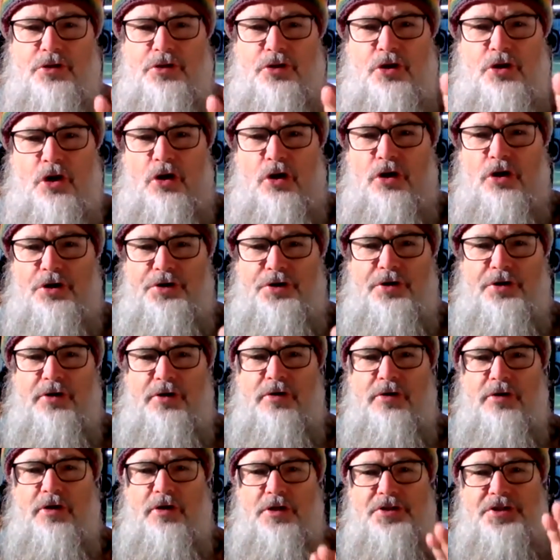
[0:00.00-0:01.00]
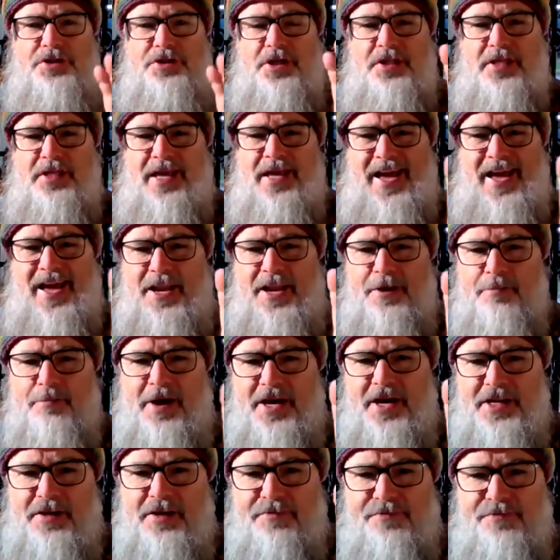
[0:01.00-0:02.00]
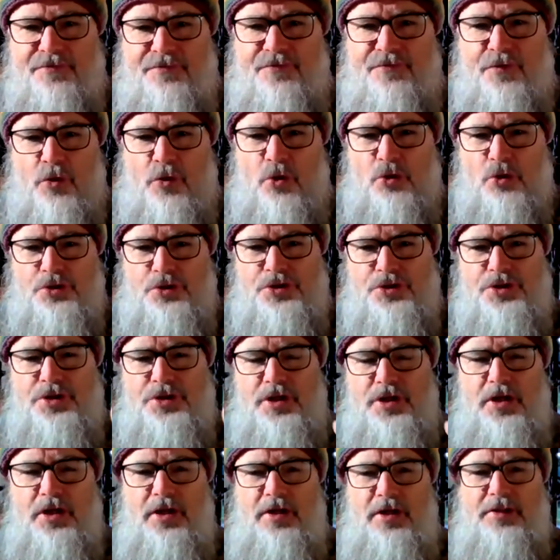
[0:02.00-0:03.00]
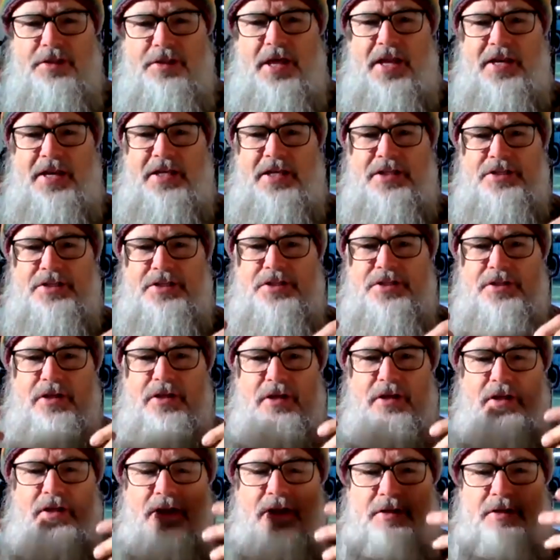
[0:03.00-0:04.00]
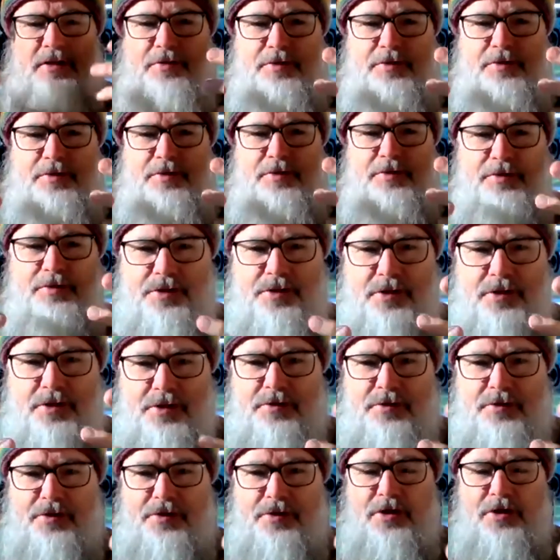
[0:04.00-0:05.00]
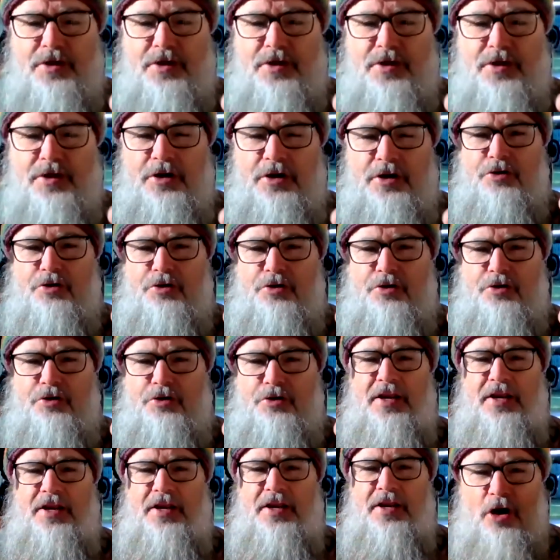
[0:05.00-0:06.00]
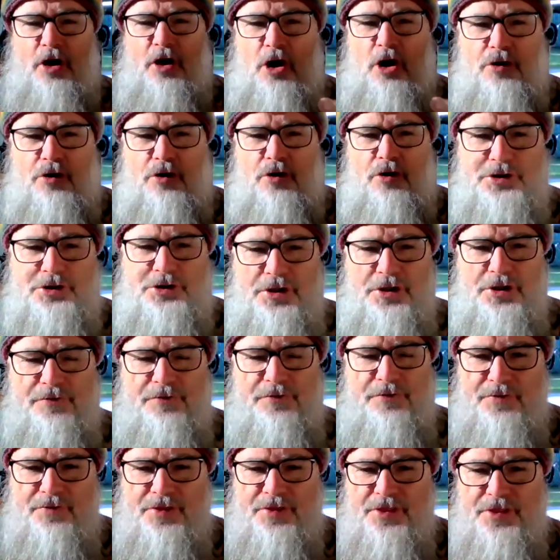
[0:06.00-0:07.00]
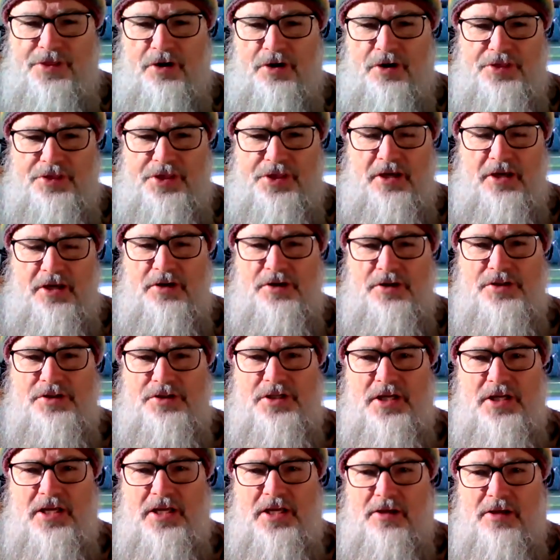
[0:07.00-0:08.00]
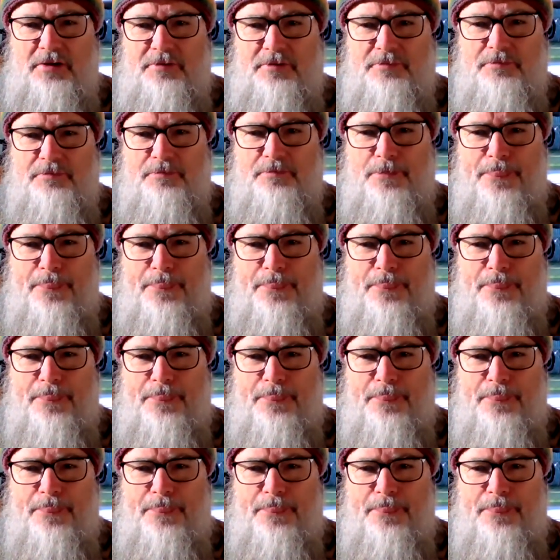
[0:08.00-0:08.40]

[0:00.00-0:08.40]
to God. I see the animating force that is the, the creative origin of everything I think I see.